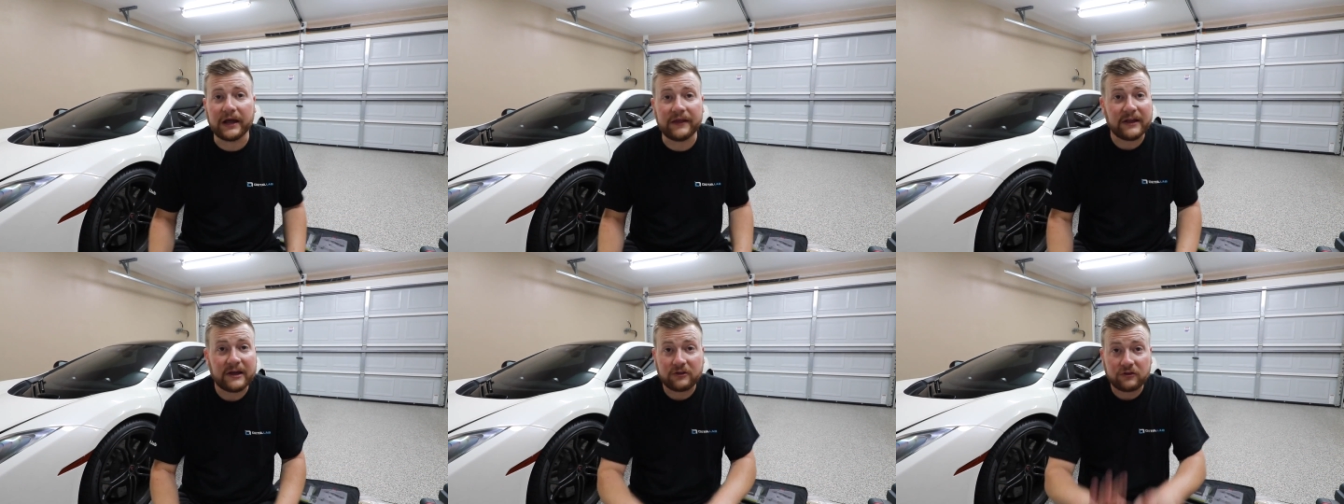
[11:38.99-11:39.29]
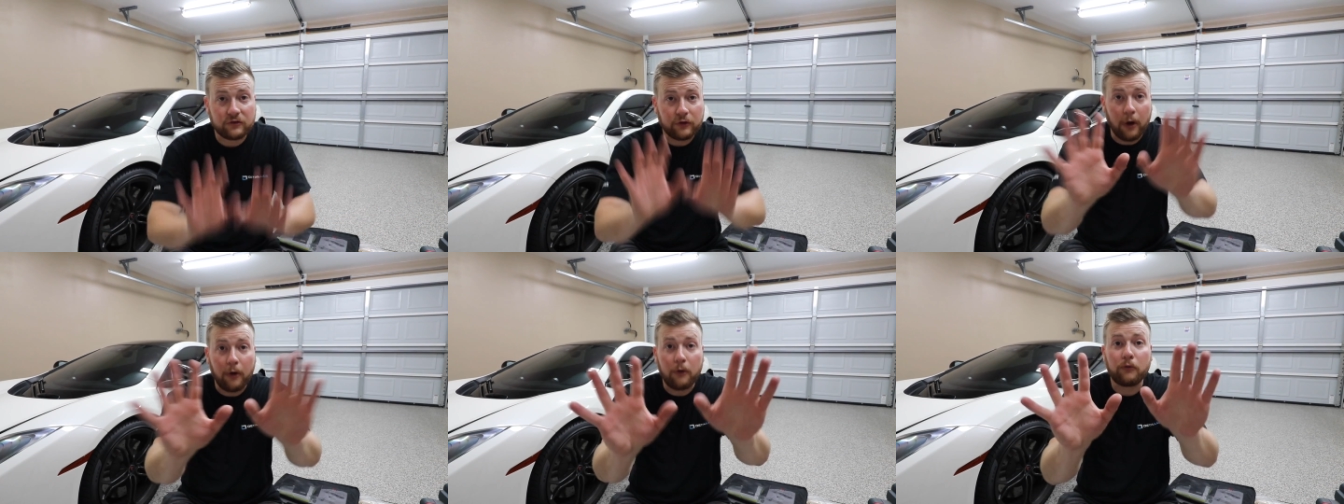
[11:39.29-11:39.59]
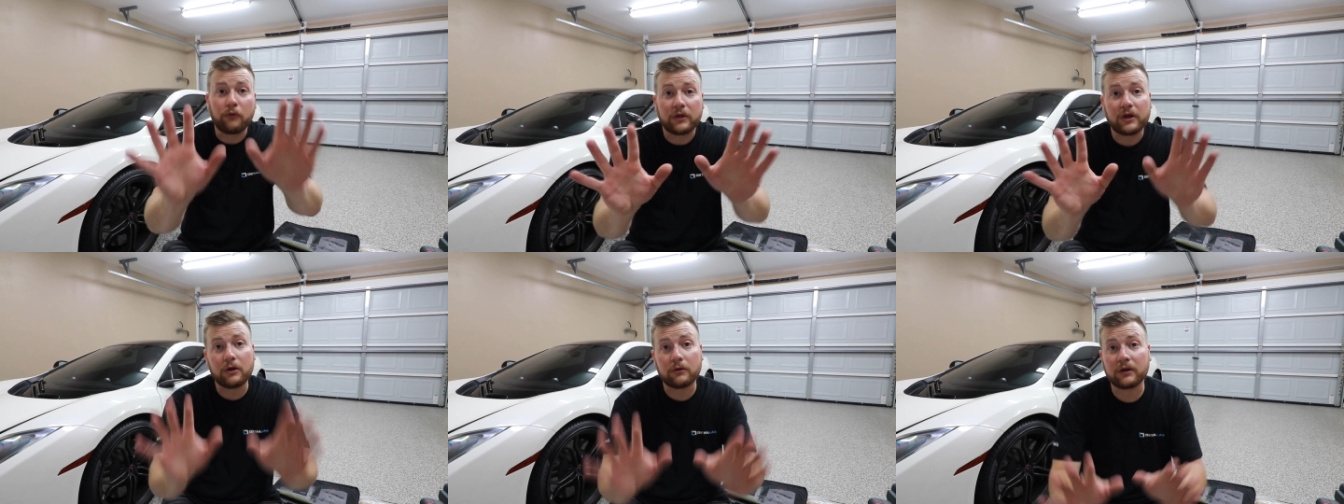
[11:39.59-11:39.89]
And that's
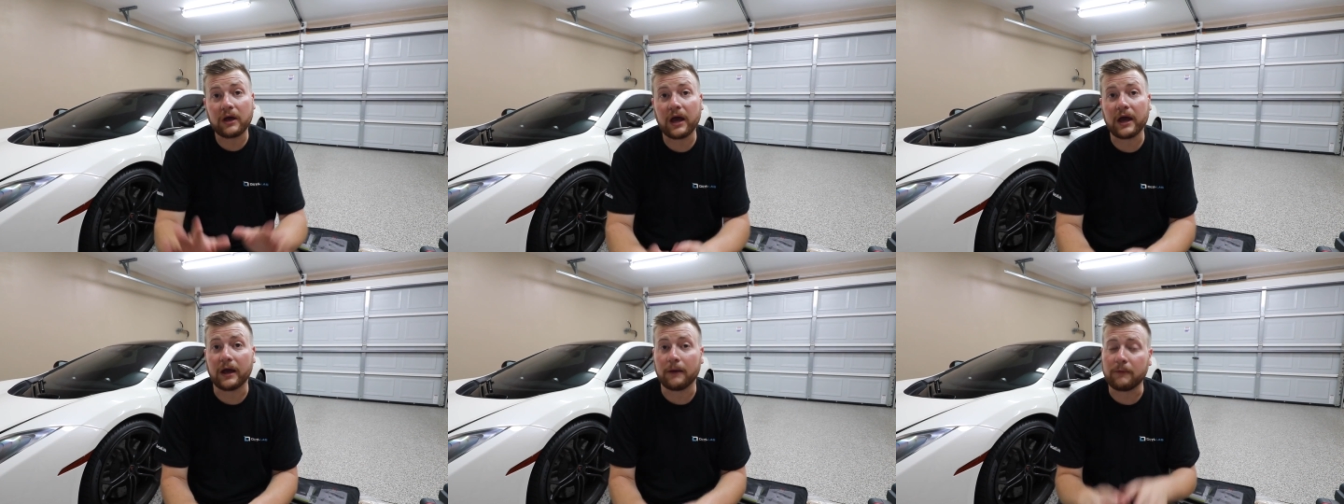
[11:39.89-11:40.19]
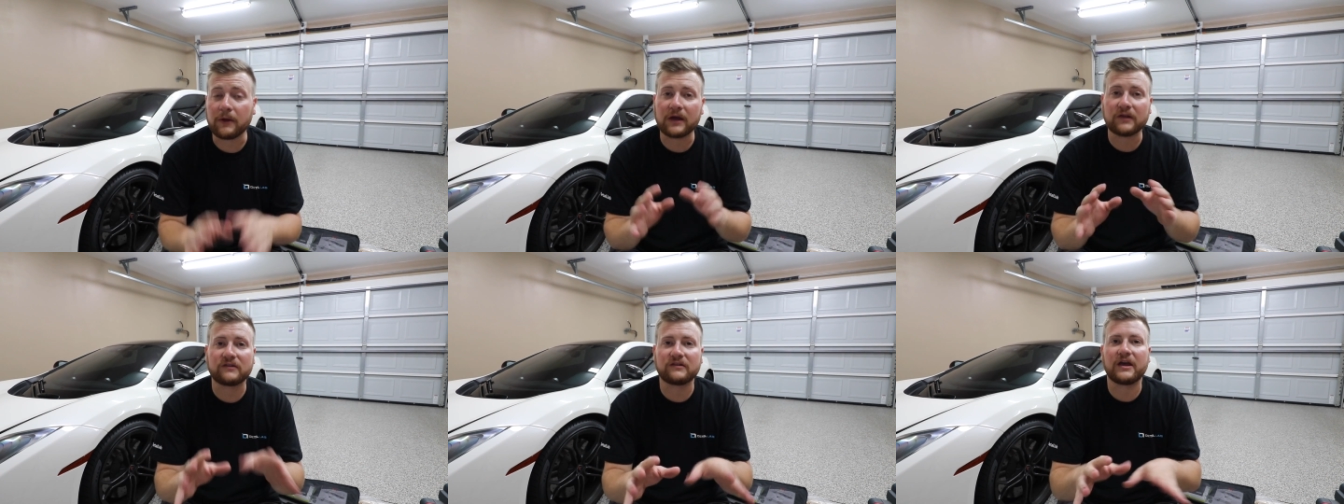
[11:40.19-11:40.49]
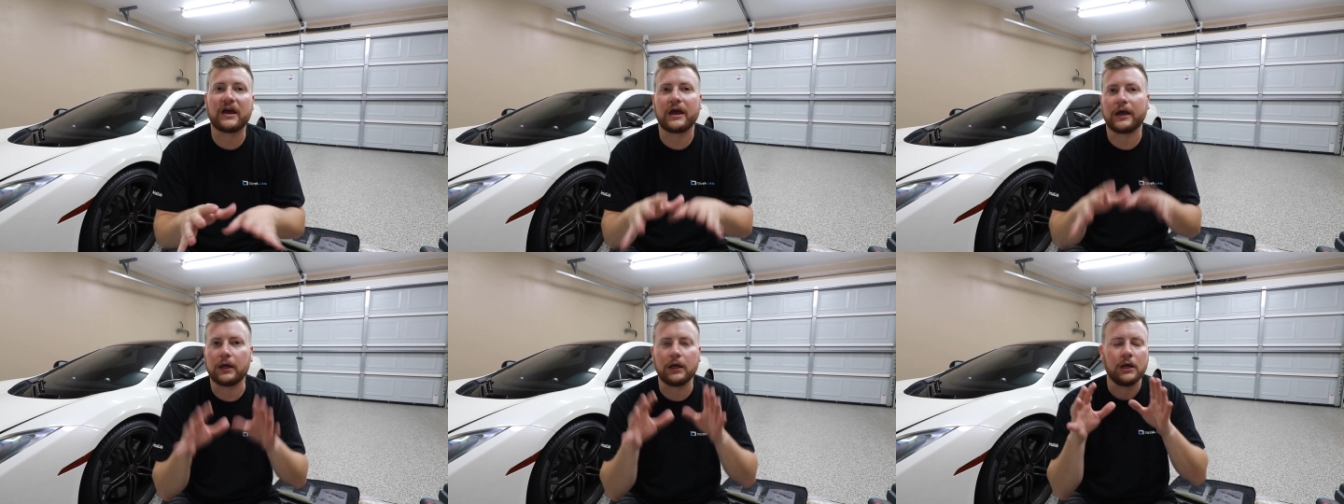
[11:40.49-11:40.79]
totally okay. I'm not
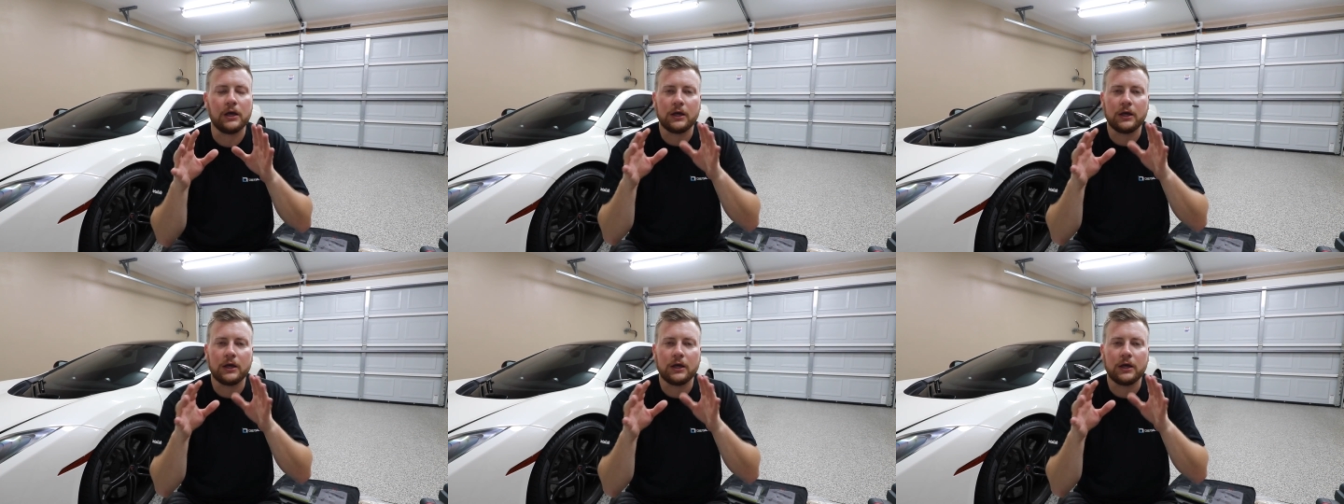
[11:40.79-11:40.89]
saying